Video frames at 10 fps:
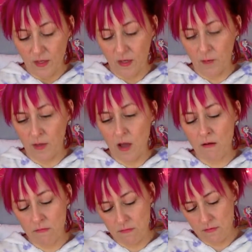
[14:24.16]
Here we
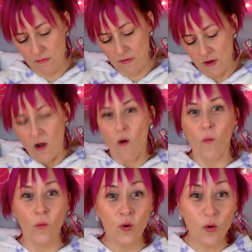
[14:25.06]
go.
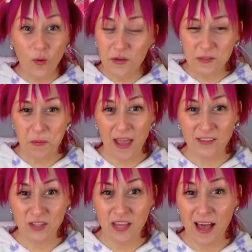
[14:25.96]
Ooh, it's a
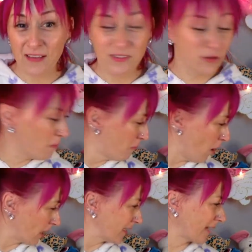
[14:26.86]
page that has no
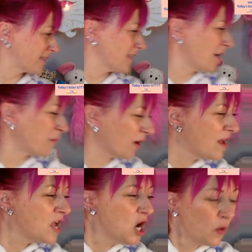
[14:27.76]
mark next to the number,